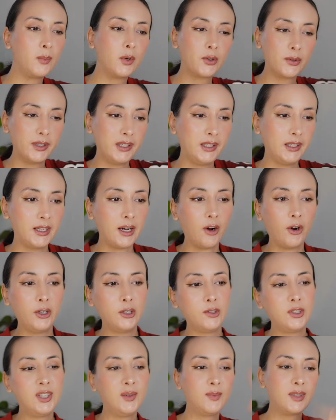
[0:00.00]
Marine? Are
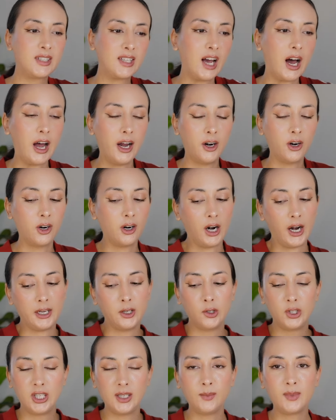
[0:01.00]
you team Sky? Or are
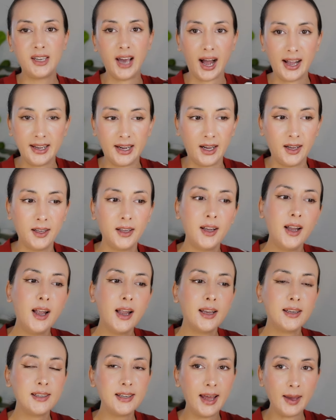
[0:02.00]
you team Gaia?
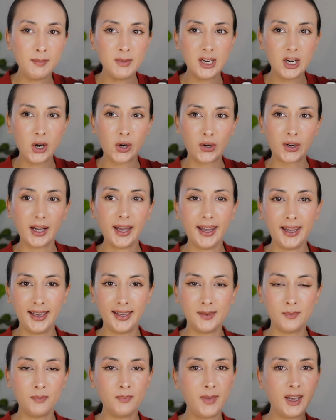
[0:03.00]
Let me know
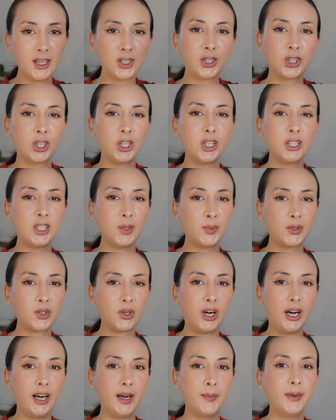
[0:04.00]
and make sure to
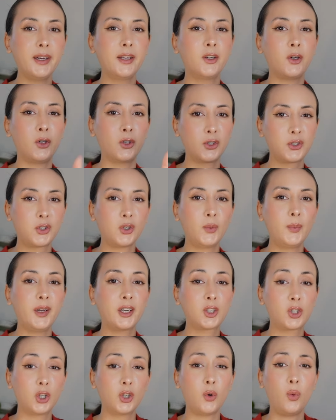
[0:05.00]
subscribe and also
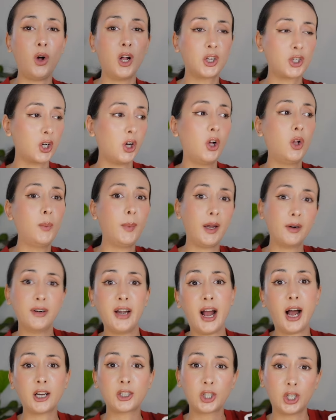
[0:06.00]
make sure to watch all my
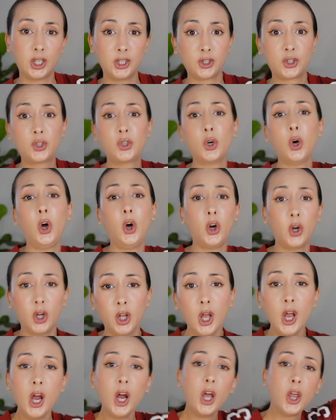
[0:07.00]
reactions to
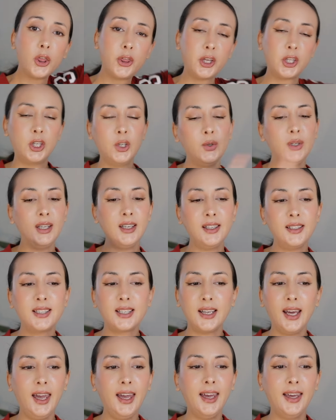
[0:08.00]
all the unit.
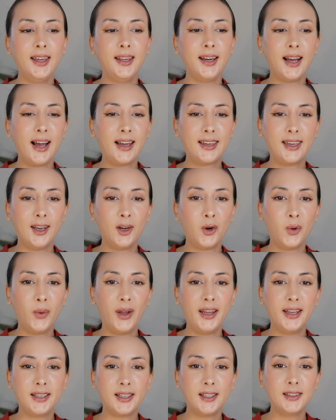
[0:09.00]
And I cannot
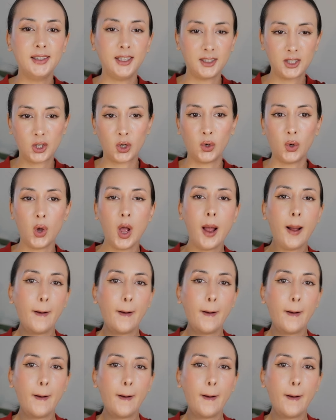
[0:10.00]
wait. Let's go.